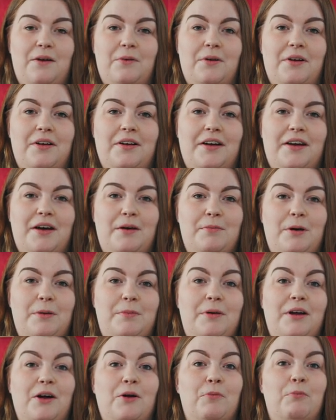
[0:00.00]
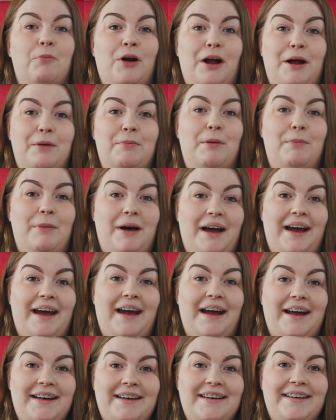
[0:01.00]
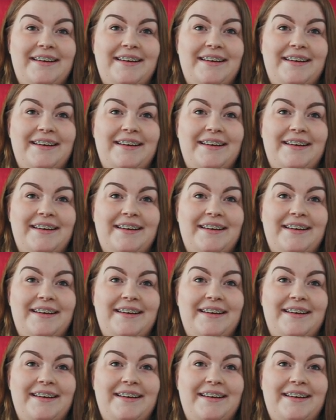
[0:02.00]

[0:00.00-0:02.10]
they were going to come up here and break my back